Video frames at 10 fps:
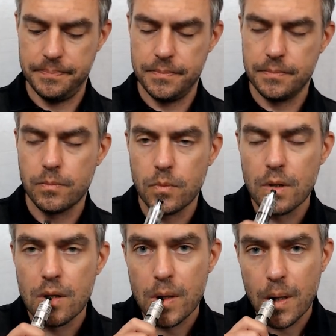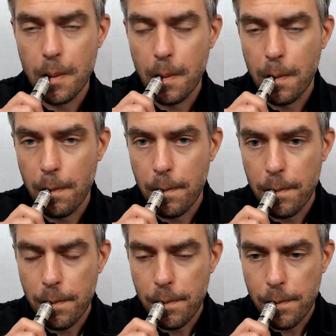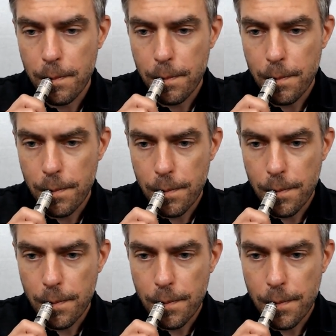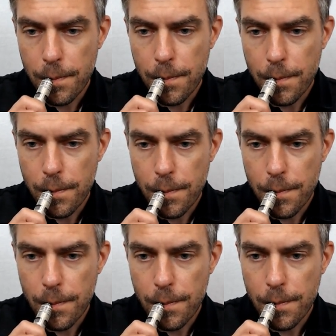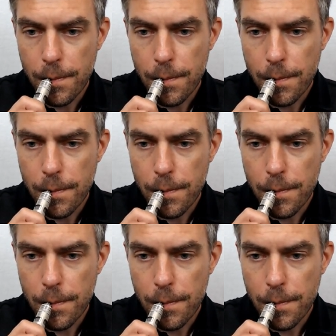(no one is talking)